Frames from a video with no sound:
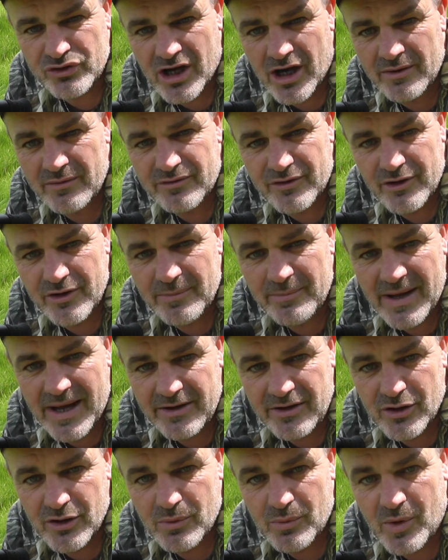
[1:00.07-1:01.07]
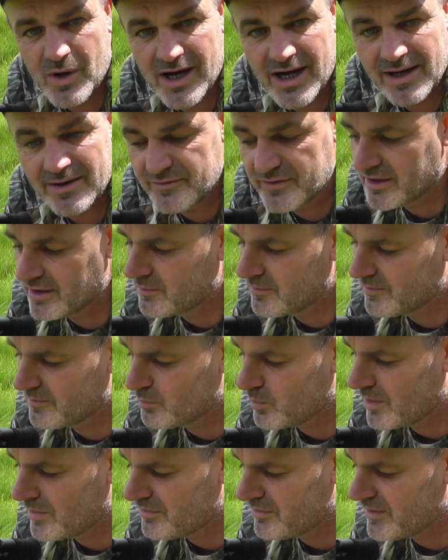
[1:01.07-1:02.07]
going through the menu and what have you,
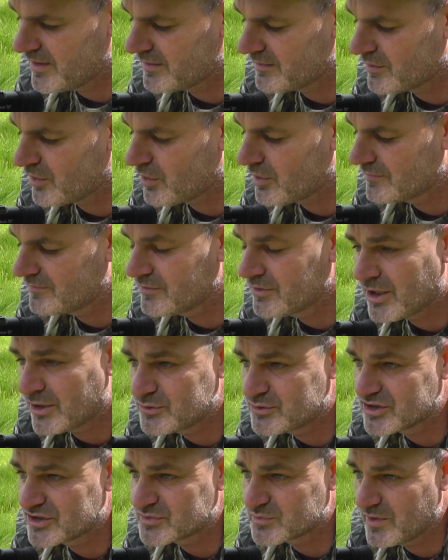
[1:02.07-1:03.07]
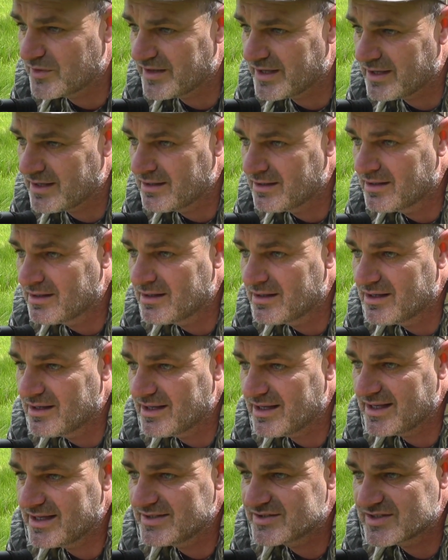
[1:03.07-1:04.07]
one thing that I've noticed with it
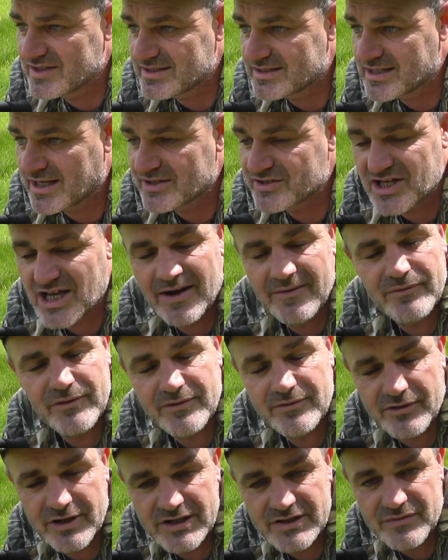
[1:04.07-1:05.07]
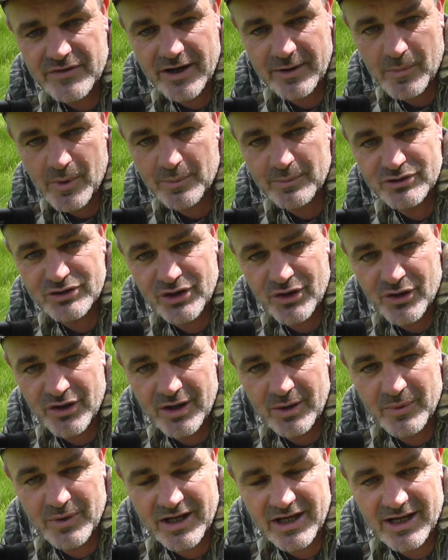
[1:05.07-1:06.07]
is it does have the freeze frame option on
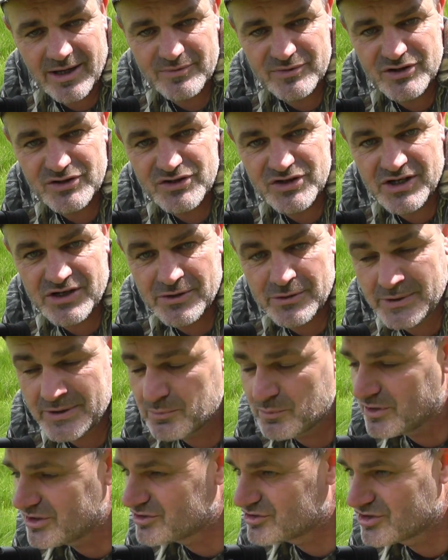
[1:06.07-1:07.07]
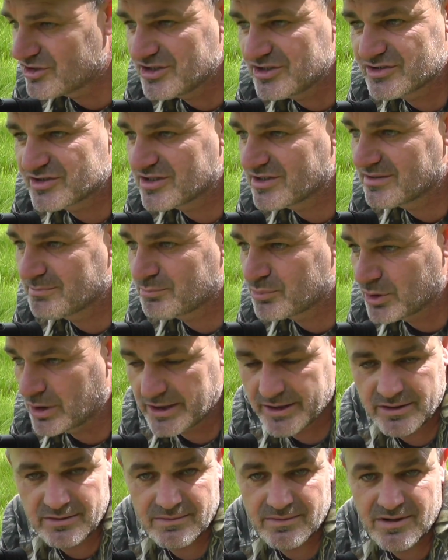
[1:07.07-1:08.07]
it when it comes to zeroing, which is
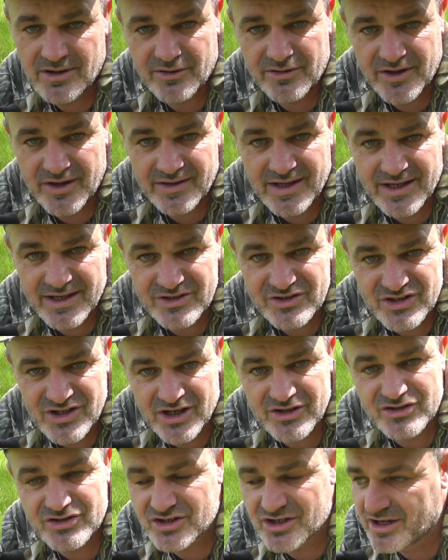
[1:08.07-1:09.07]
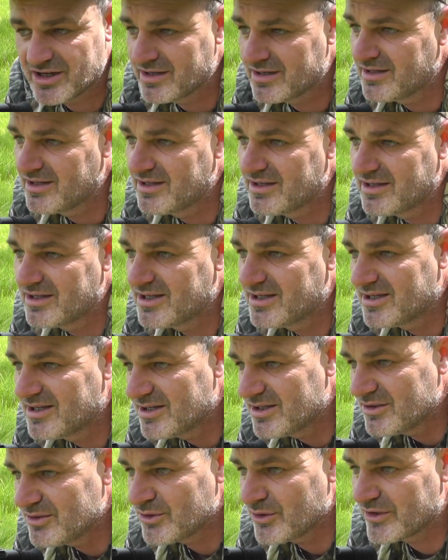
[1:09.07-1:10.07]
brilliant. I think that is such a,
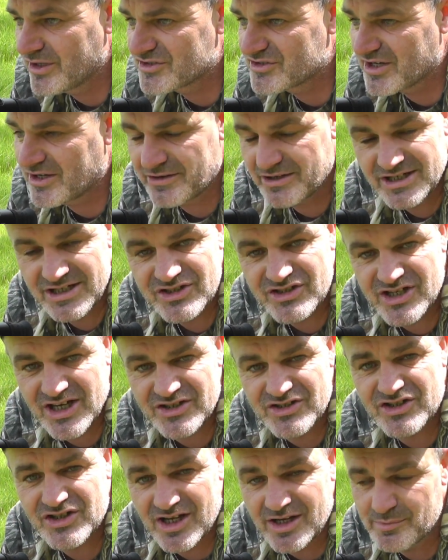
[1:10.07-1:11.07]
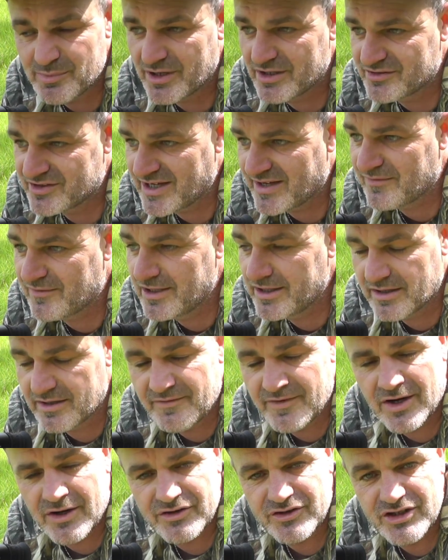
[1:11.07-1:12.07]
not necessarily a necessity, but definitely an
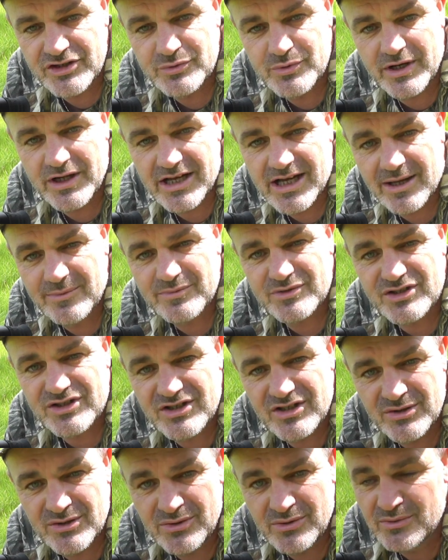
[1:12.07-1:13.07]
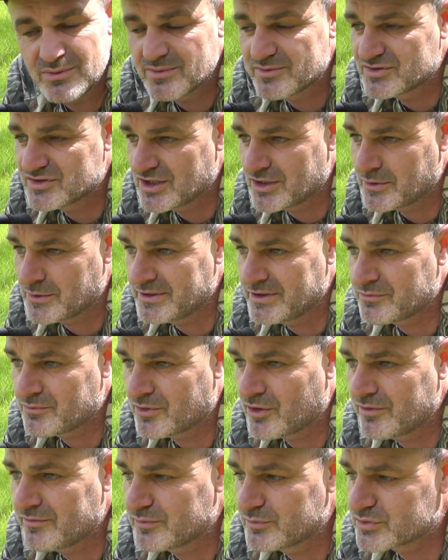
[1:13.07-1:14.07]
advantage when it comes to zeroing a
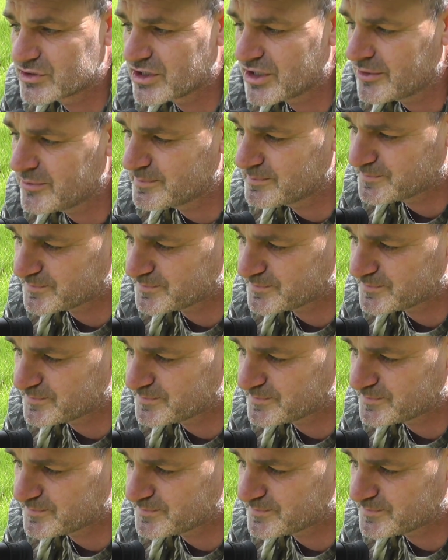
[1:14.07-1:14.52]
rifle scope.